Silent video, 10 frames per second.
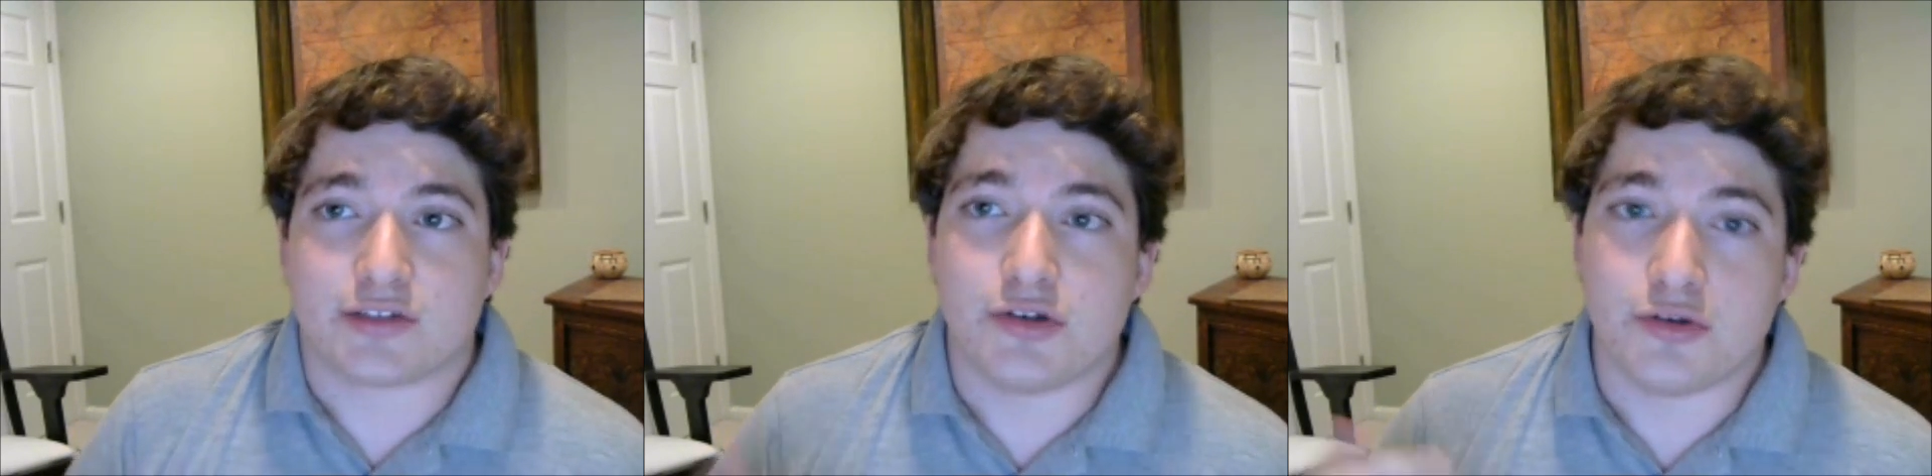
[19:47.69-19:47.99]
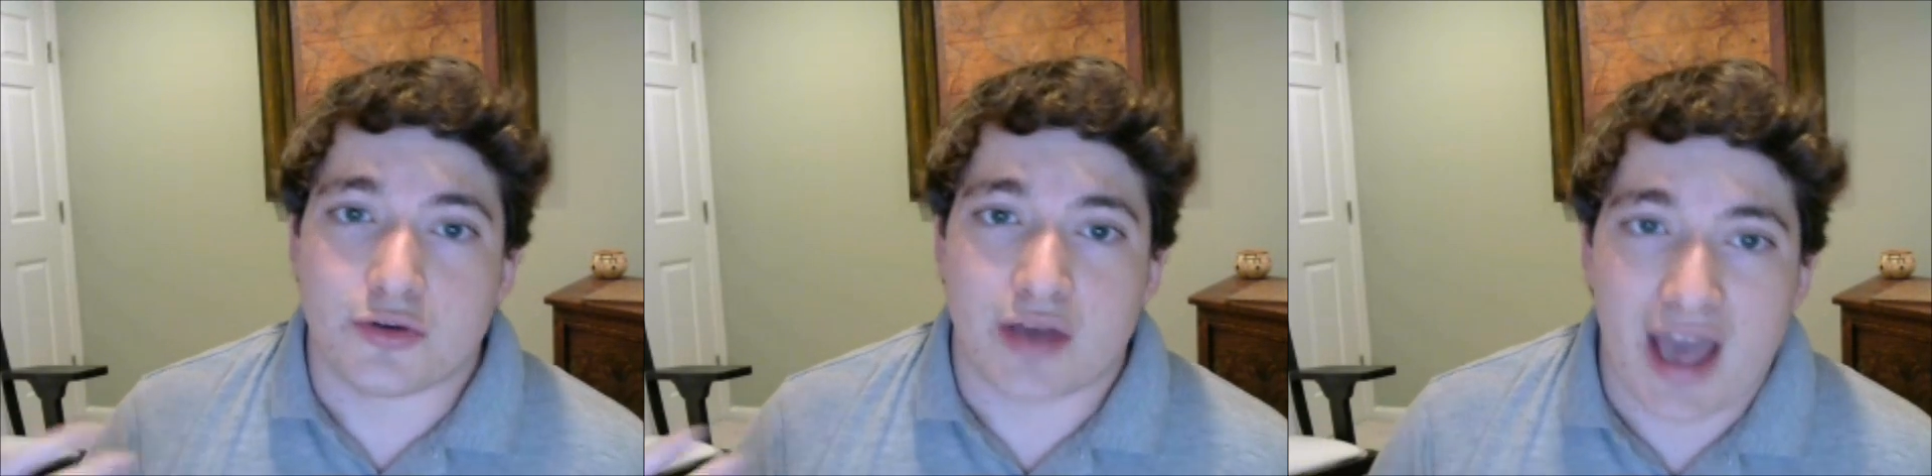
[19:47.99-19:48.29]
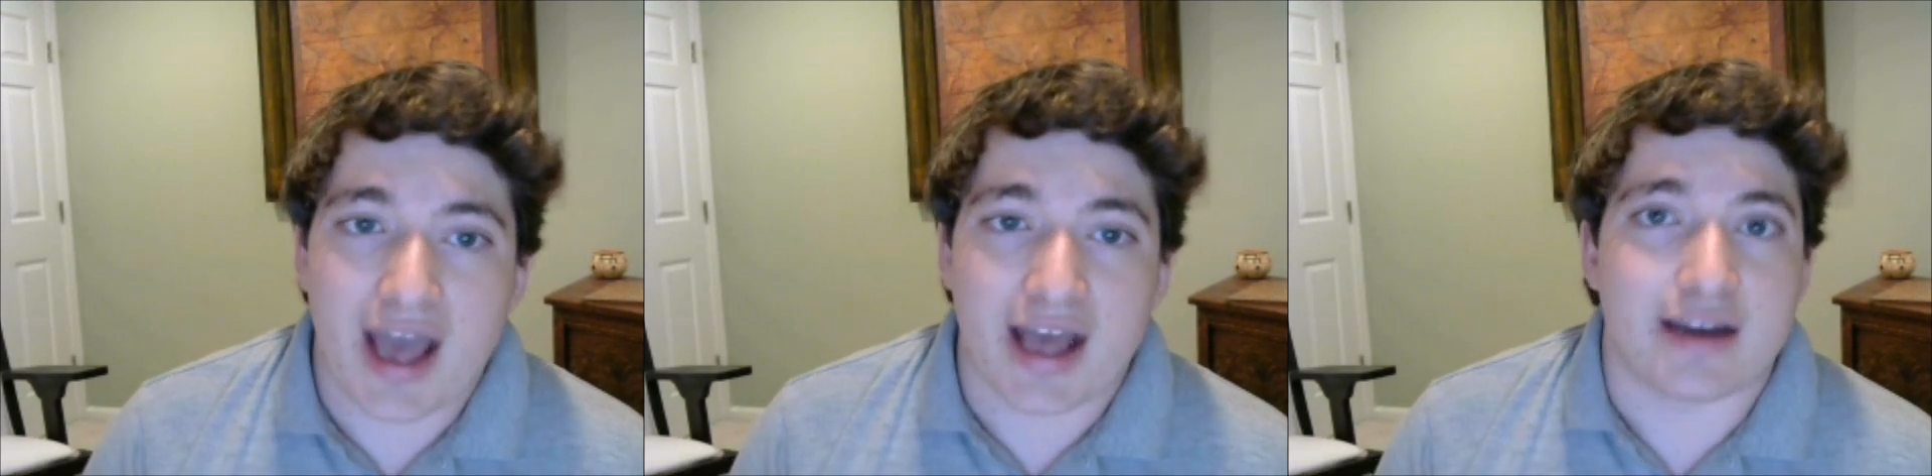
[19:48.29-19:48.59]
who
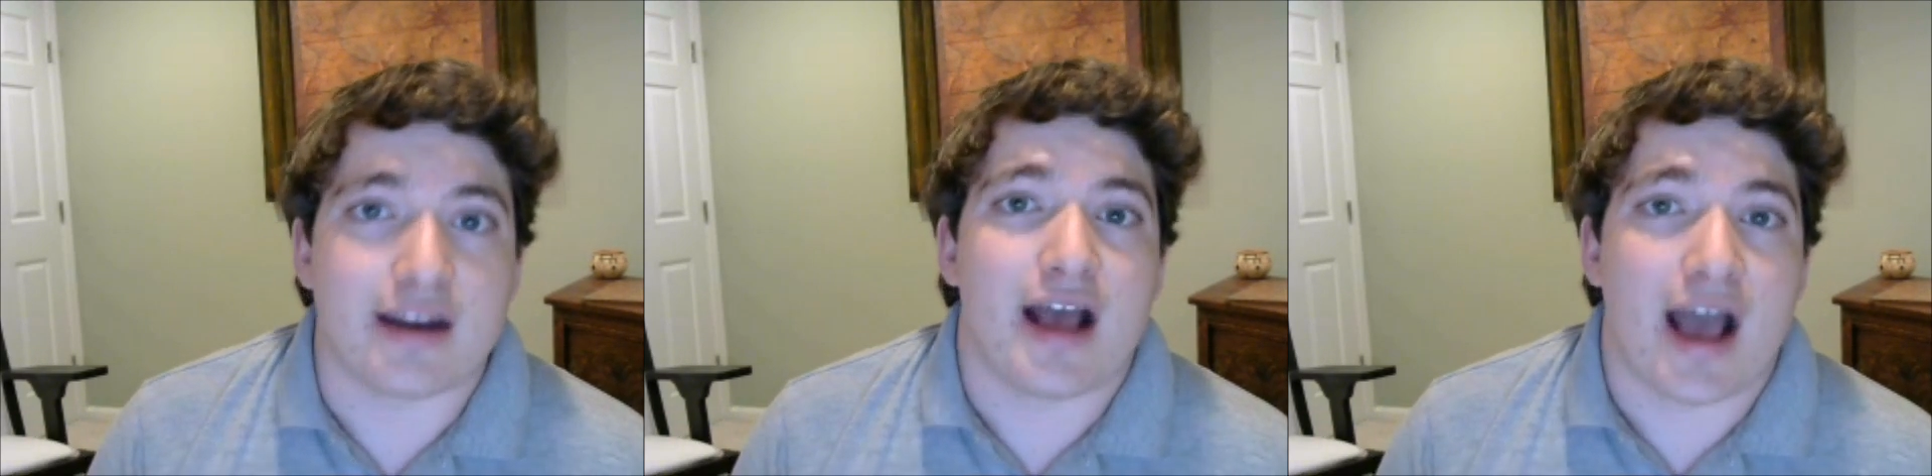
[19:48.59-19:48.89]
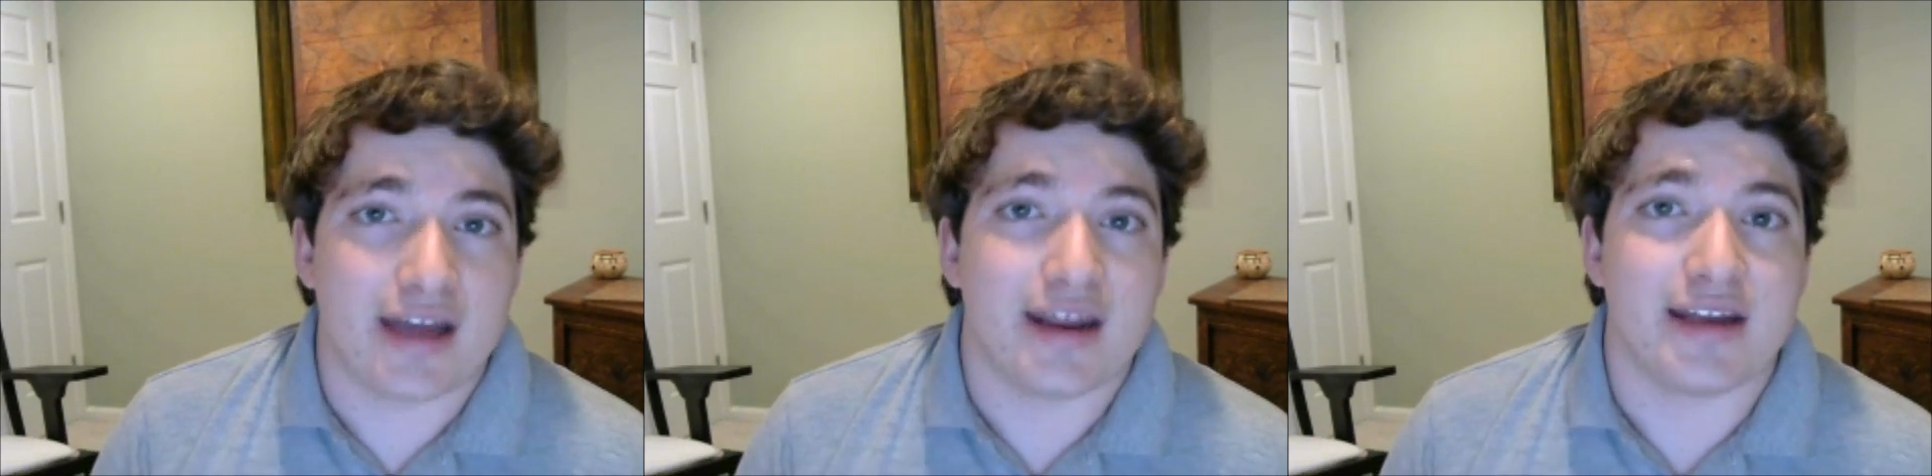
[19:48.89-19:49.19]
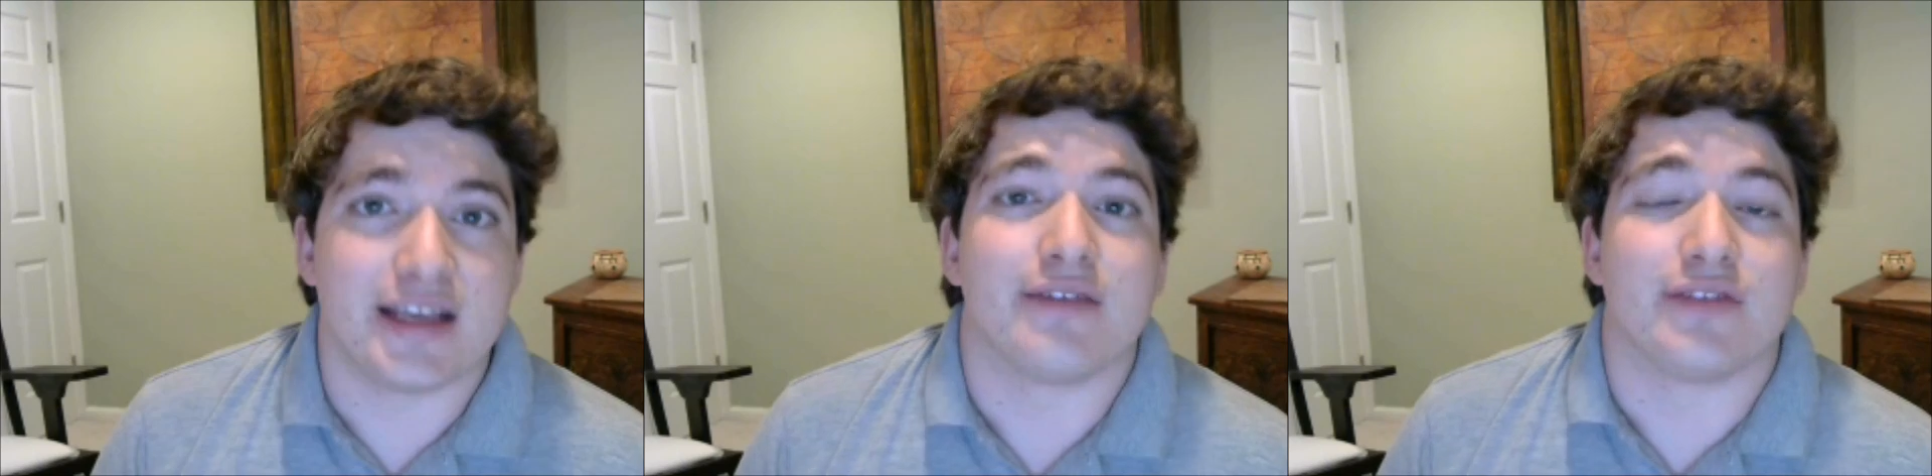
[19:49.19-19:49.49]
can at
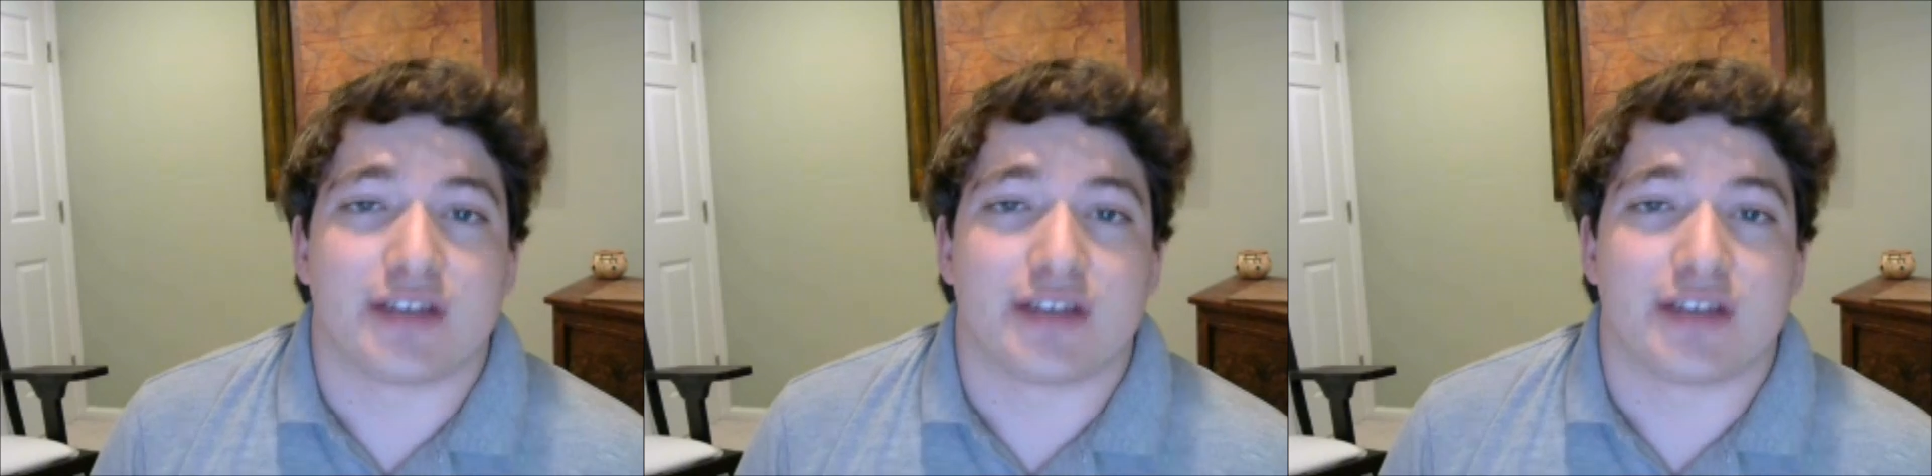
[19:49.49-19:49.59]
any given